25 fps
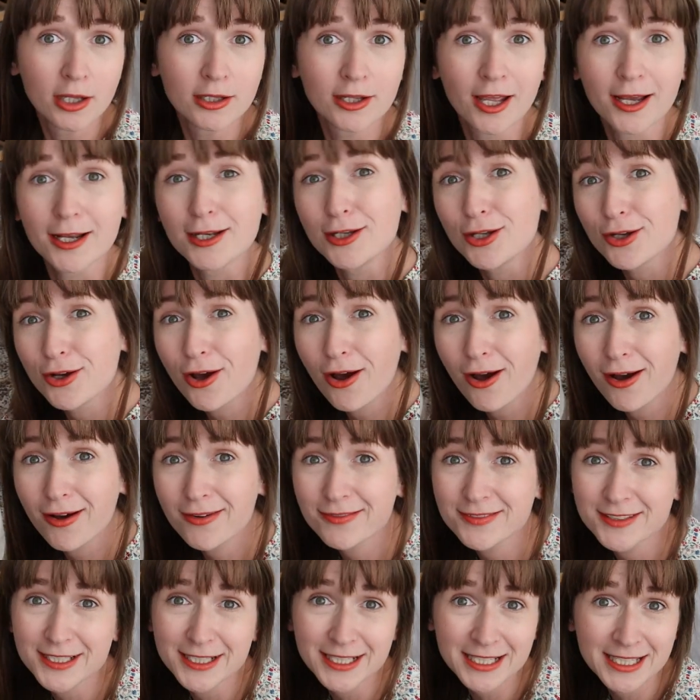like look
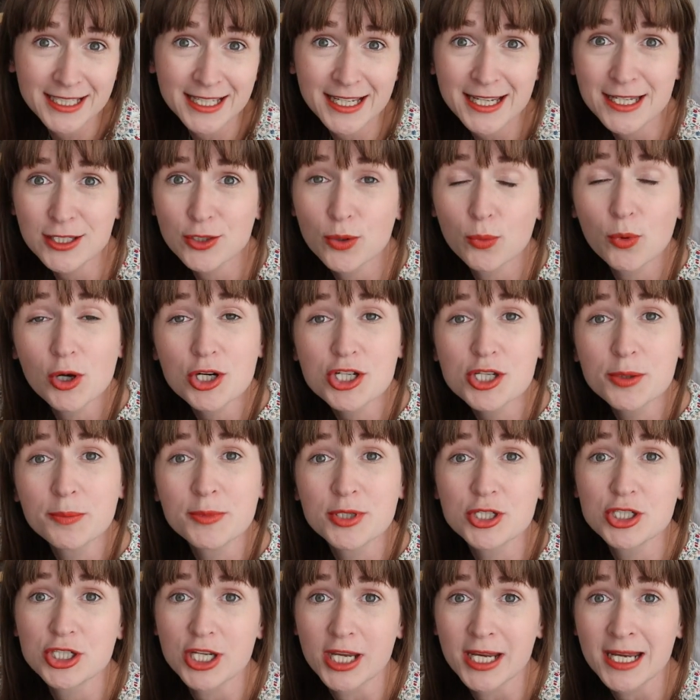after, clean your washing
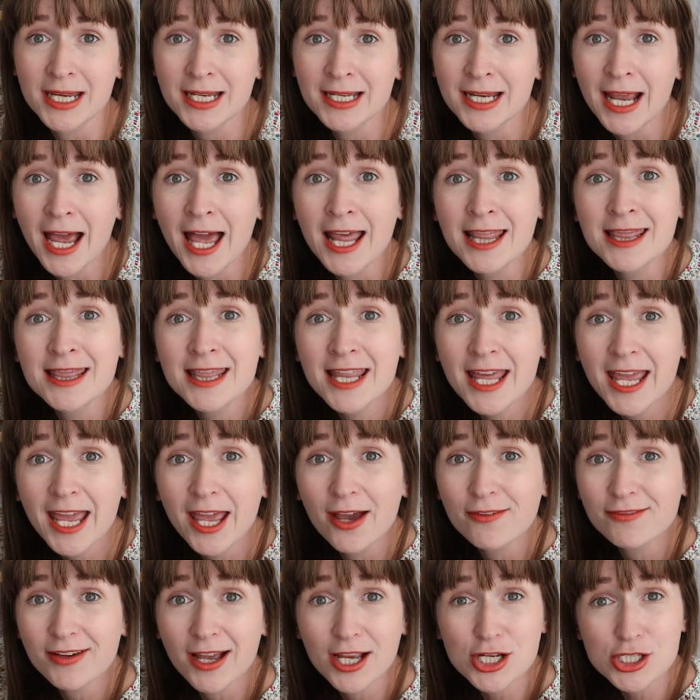machine, and
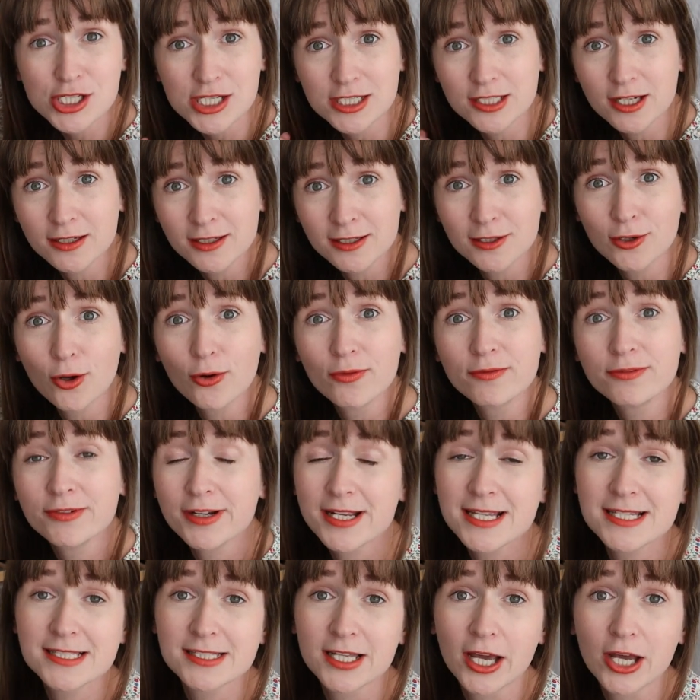there I've actually done a lot of
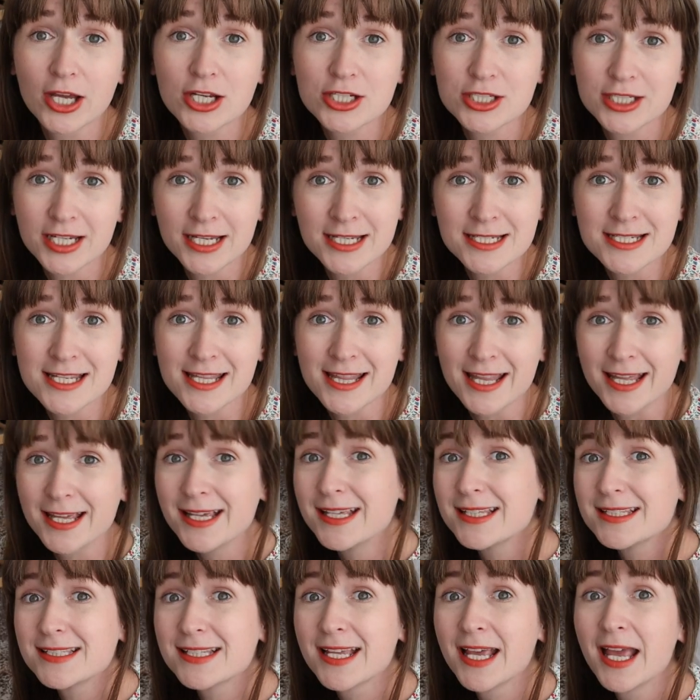research into
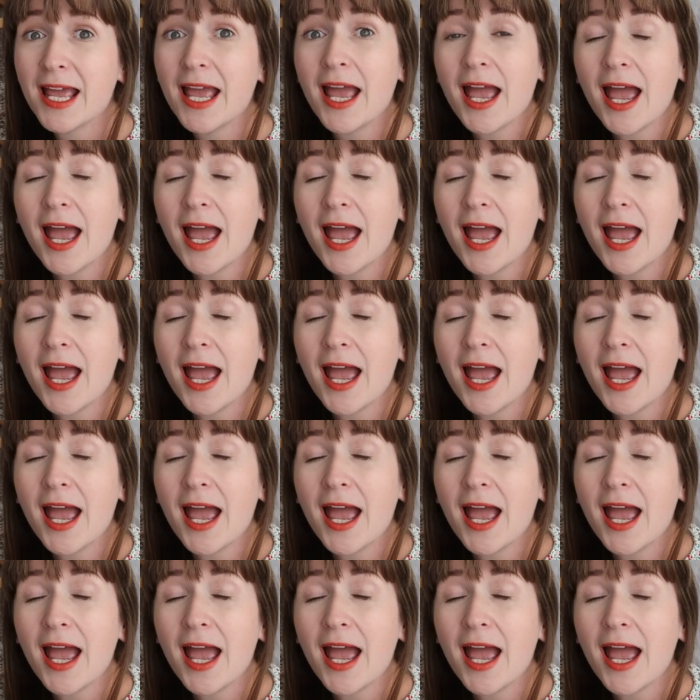this.